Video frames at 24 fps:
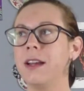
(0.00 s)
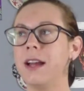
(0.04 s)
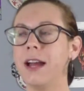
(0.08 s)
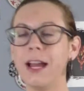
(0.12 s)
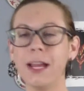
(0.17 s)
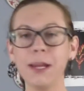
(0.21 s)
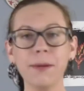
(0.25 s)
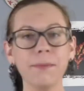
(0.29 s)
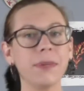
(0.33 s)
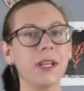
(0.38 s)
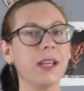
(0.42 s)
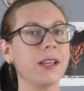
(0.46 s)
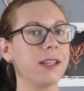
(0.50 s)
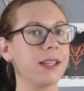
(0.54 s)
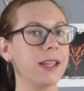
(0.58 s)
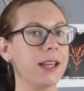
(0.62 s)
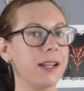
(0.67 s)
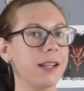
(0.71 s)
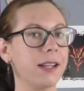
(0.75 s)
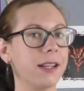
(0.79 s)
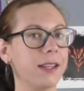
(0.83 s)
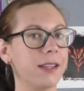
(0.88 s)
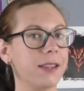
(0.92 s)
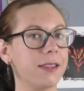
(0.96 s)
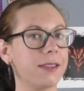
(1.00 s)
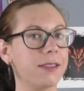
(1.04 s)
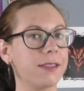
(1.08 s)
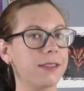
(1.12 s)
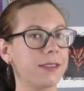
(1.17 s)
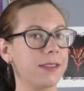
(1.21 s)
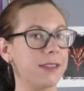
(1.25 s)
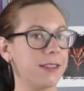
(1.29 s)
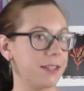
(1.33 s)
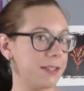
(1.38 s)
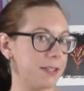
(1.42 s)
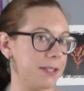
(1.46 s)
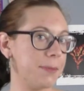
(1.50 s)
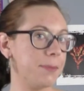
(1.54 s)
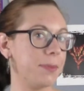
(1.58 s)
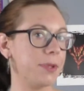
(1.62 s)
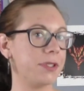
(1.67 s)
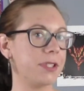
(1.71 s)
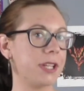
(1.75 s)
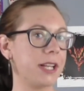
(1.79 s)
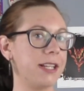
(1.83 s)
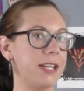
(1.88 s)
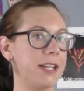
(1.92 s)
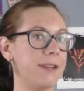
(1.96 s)
I am not getting the
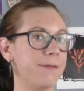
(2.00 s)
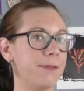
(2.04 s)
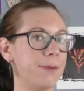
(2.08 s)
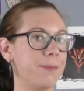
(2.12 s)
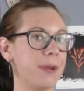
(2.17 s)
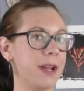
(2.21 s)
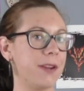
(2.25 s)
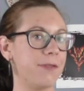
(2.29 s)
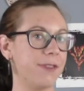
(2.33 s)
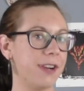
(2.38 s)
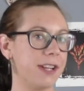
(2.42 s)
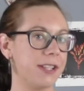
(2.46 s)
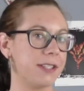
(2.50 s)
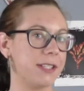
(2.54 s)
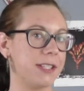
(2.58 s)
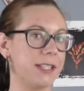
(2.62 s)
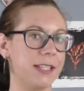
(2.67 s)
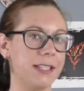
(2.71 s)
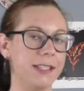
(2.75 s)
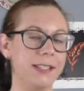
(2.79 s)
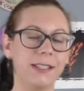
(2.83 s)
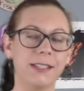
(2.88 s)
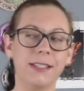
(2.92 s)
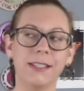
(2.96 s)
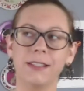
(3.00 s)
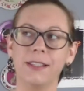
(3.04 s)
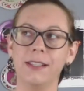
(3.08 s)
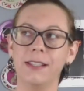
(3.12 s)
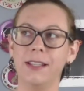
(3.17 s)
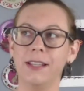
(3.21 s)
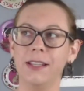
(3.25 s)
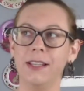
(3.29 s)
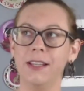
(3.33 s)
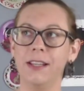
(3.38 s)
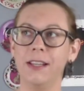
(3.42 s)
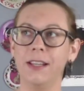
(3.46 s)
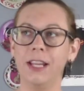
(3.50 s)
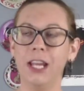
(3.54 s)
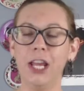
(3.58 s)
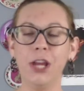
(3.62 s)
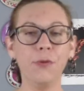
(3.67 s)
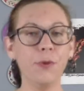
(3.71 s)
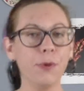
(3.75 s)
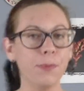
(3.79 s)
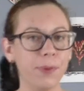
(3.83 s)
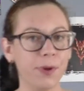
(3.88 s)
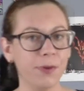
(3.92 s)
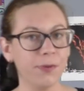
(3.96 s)
symbols I need for my resonance. It
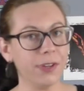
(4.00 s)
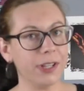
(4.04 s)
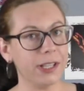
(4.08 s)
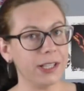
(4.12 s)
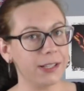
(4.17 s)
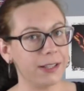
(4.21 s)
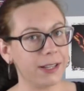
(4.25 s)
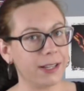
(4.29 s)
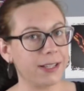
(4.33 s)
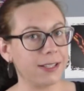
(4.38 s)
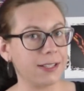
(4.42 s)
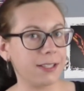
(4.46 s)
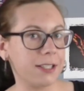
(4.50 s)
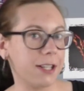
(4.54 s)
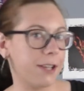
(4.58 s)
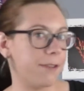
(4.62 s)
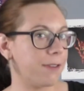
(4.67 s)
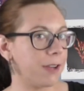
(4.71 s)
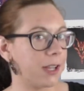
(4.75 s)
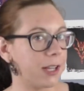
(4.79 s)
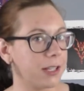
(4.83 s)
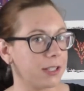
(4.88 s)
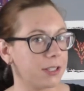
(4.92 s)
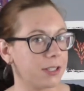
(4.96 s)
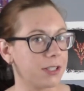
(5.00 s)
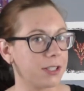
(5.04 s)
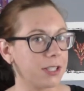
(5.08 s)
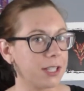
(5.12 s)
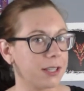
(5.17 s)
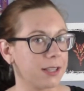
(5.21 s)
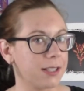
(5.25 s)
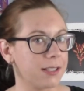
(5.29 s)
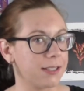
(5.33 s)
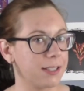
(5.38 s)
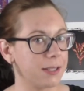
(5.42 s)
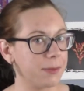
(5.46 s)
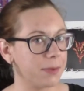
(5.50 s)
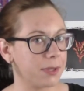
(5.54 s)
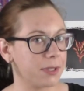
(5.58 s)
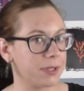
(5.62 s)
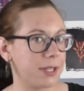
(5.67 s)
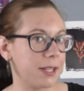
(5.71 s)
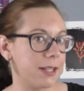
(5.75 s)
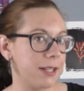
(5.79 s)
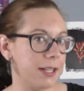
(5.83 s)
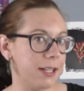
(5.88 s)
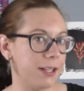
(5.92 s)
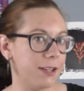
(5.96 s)
would be really nice if I could just get the symbols
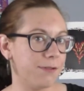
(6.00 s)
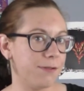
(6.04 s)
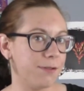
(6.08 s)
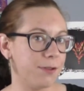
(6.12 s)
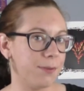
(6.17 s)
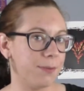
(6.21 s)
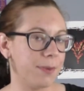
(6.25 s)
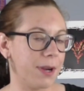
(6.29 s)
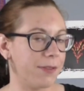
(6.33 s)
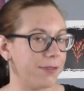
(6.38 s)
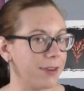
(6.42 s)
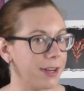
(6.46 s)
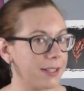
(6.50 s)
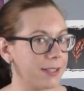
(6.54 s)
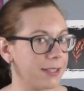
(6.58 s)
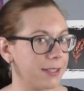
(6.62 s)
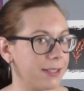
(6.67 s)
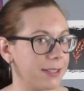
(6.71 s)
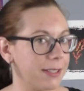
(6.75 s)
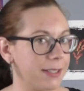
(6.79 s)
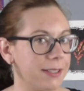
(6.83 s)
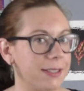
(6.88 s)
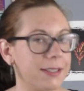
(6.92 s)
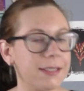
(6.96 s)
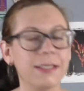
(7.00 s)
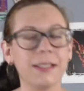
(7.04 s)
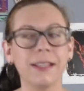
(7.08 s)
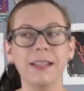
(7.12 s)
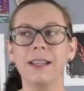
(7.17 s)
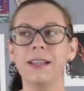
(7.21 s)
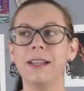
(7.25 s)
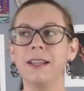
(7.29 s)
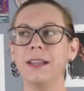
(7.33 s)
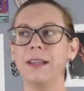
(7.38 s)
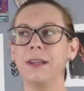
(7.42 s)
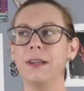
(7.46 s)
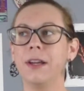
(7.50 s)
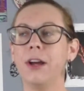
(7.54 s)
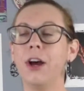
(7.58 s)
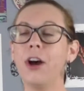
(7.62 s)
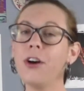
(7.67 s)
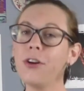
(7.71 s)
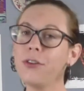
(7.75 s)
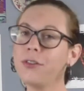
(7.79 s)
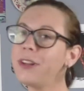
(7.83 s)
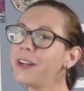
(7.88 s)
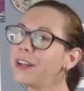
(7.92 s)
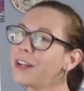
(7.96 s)
I needed for my resonance.
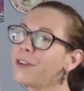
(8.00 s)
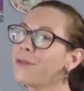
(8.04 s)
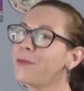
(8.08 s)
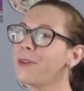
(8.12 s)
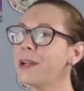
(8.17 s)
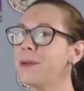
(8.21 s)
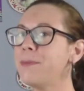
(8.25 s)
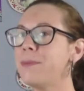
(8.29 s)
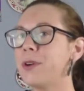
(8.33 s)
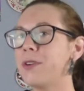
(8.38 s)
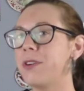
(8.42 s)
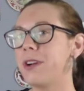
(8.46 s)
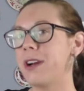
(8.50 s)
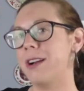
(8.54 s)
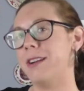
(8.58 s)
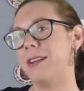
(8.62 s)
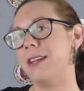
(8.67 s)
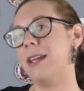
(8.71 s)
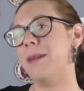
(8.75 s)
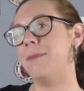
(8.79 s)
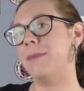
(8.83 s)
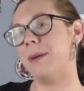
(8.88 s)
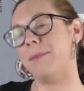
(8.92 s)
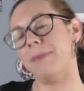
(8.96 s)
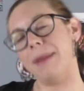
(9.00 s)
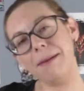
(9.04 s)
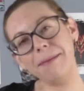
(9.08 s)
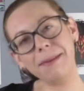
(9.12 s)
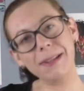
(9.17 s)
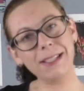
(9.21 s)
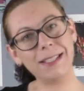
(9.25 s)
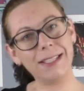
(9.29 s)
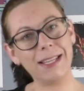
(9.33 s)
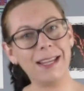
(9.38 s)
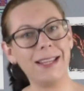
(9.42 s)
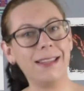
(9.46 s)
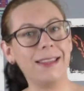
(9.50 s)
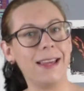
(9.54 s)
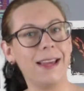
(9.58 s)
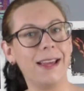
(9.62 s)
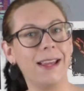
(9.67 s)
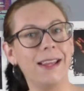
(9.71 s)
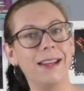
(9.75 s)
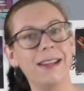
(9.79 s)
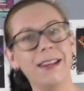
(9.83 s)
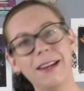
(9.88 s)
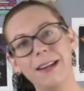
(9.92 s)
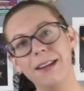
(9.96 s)
Oh, look, a rainbow card came up. I'm gonna take that,
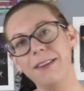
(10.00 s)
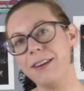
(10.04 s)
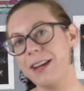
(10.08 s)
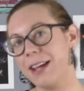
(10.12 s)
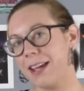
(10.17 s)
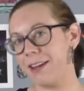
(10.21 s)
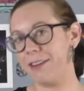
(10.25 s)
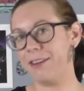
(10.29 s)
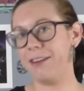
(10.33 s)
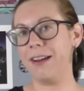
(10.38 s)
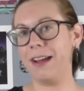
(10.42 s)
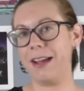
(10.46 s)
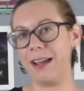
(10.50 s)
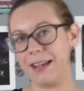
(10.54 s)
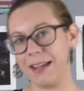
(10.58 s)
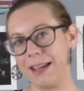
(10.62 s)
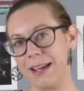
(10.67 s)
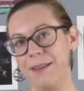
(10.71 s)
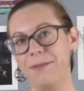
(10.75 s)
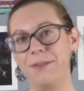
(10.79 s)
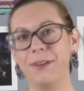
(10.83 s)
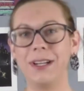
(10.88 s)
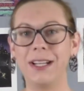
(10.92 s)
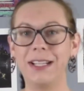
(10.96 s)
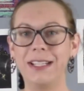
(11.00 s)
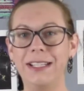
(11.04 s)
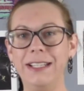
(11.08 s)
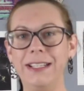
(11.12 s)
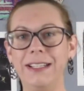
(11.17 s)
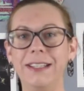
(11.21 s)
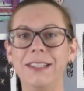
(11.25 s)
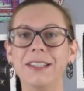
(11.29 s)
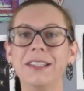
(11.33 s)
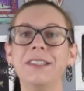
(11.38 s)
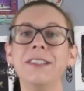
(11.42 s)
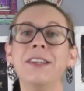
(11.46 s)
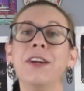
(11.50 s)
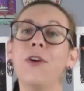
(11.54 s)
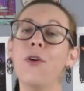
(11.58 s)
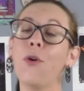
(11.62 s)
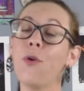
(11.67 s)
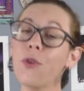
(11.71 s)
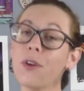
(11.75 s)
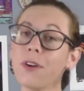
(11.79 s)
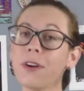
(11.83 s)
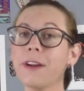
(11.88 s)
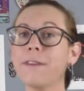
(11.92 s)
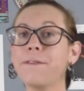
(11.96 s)
and there I go. I got what I needed.
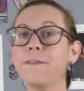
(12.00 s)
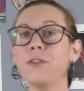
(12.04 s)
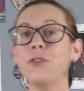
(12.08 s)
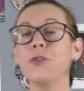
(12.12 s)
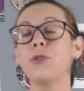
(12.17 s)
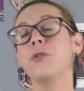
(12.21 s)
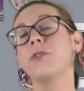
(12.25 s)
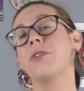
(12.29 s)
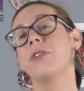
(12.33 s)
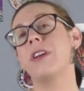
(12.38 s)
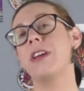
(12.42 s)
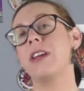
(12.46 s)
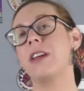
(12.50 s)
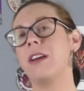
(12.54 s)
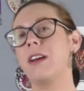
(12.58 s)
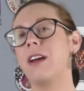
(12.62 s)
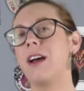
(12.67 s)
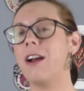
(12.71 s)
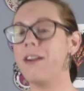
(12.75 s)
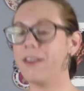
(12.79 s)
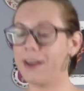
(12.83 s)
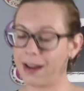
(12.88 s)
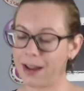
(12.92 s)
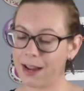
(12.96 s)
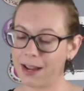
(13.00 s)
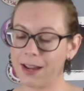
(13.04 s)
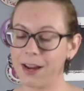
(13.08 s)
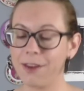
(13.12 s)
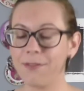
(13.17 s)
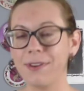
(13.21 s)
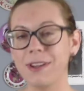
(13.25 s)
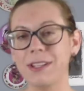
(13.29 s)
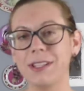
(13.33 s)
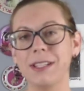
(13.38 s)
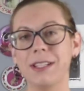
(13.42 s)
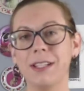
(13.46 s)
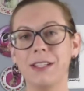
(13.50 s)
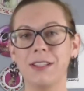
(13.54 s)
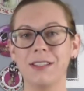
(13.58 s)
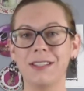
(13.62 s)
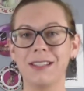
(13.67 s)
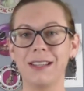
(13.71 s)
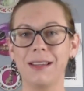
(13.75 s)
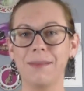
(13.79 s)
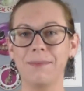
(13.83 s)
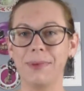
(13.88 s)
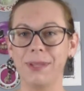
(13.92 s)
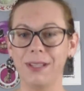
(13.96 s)
Or if you were like, all right, I got resonance,
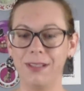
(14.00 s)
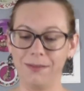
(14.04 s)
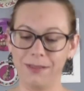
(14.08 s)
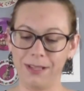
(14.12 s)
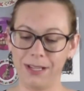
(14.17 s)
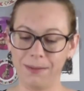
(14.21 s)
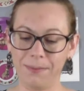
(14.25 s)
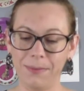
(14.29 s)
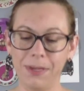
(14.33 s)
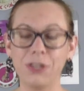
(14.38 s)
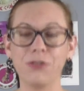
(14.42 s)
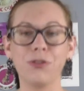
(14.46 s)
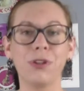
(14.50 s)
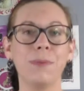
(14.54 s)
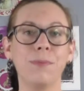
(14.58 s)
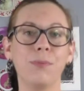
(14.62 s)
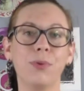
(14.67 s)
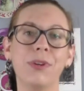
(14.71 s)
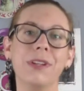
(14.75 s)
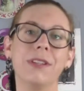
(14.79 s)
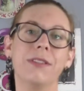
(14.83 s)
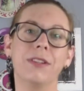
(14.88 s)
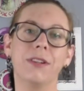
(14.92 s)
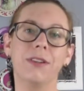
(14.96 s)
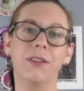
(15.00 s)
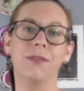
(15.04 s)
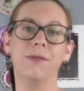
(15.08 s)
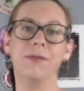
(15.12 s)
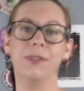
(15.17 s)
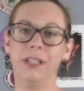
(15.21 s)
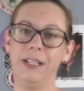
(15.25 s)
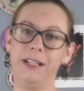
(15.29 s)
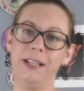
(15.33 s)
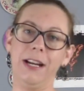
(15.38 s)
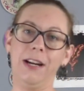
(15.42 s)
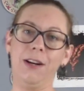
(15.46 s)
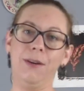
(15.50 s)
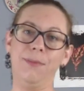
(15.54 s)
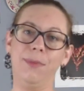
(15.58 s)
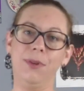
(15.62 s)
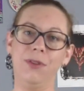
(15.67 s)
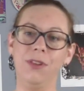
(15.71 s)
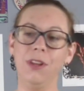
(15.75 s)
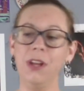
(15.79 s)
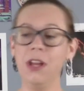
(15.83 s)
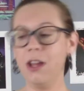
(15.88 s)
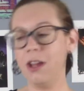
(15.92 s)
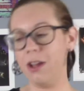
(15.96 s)
but like my dream points are really
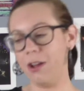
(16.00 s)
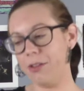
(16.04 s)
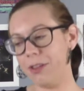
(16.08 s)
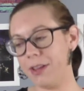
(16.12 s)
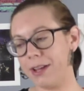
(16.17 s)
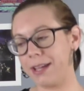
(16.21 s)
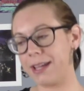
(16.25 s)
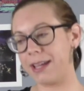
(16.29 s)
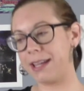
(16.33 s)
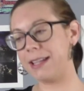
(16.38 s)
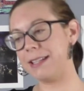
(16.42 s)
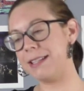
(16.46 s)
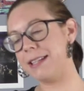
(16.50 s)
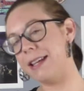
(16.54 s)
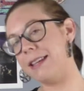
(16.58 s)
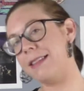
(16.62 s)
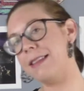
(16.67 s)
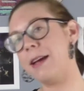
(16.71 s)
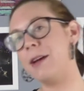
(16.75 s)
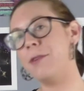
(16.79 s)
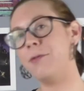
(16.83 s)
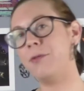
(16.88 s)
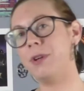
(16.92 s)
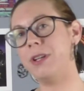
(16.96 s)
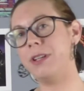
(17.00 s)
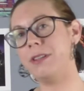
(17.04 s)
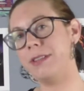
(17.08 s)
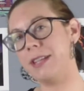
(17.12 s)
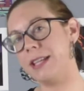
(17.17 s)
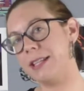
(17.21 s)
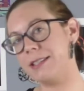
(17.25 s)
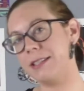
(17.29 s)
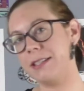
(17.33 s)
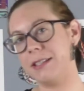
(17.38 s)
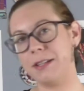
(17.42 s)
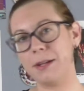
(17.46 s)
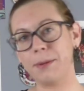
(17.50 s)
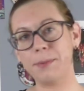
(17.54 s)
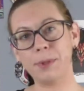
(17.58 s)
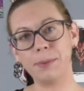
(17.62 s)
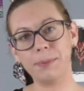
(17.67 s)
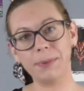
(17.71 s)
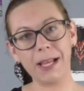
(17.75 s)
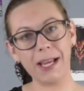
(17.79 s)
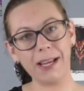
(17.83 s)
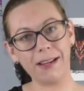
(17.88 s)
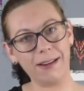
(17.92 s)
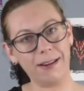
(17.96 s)
terrible. Oh look, I can take that one that's a double
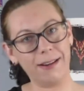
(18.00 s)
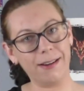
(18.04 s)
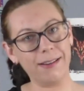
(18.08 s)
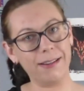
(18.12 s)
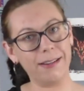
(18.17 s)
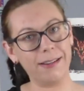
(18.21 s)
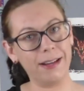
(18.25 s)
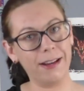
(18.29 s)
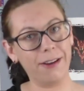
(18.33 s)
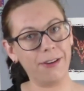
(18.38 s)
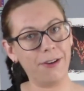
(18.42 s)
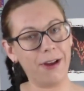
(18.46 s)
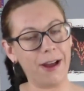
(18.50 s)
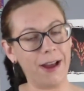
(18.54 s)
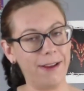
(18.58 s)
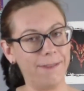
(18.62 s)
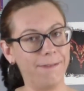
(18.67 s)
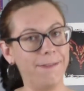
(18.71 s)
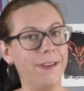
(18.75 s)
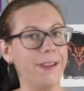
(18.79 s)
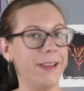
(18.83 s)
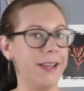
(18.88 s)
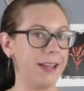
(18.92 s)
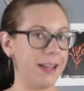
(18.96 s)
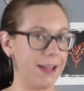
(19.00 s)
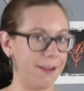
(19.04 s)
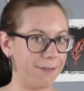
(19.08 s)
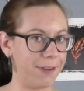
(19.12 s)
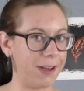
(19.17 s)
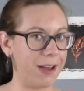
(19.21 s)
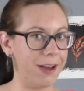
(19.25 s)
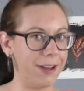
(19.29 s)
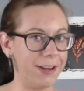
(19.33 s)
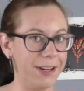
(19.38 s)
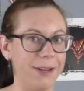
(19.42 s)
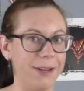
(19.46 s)
black card, and now I feel like I've caught